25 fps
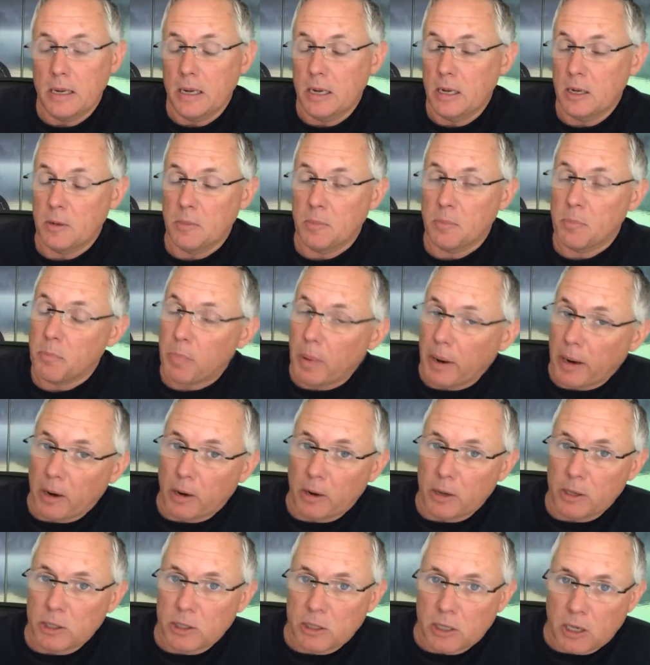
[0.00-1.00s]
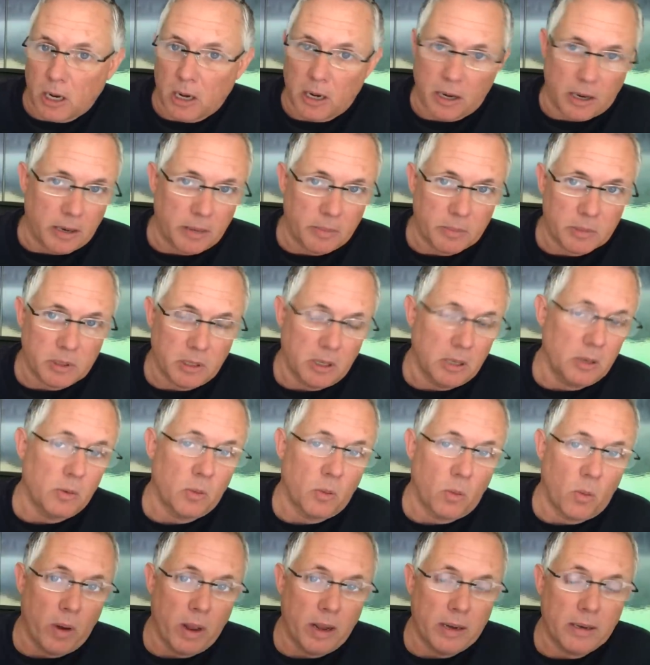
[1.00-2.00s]
in bearish times,
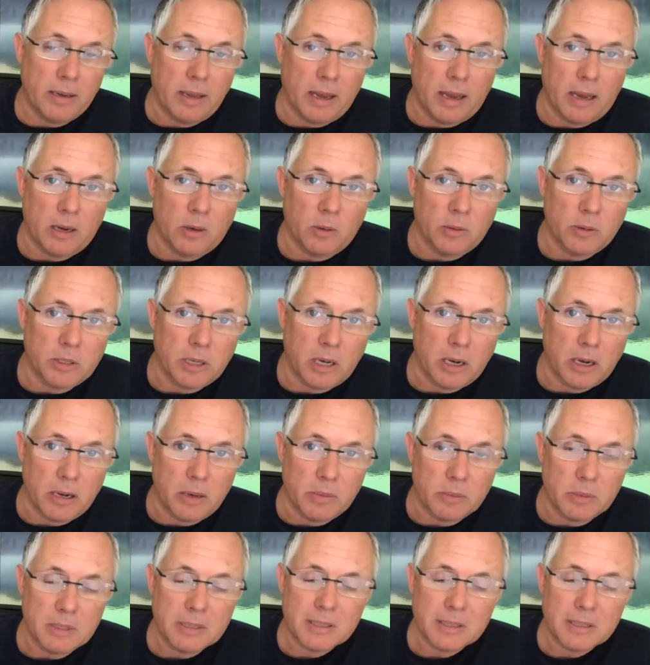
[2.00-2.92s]
in red candle times.